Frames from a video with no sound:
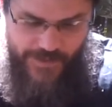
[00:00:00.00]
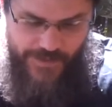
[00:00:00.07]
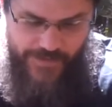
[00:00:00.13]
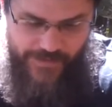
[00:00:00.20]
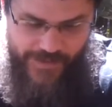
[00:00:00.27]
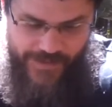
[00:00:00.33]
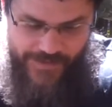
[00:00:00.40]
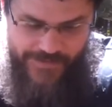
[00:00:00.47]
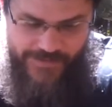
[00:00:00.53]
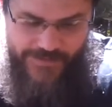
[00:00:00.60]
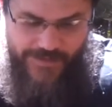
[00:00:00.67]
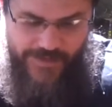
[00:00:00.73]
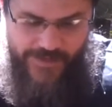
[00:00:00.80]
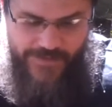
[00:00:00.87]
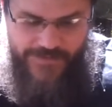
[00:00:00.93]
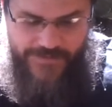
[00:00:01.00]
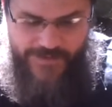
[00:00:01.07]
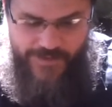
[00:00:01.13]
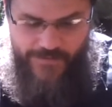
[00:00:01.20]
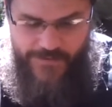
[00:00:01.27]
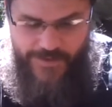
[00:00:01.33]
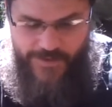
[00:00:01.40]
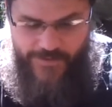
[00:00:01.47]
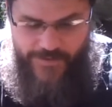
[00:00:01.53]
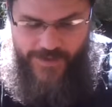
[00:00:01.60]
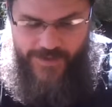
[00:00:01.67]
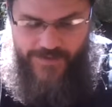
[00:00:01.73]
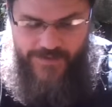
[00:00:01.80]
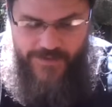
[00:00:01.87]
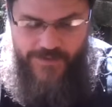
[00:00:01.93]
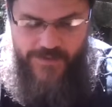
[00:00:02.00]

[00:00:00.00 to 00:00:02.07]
and that tightens up and around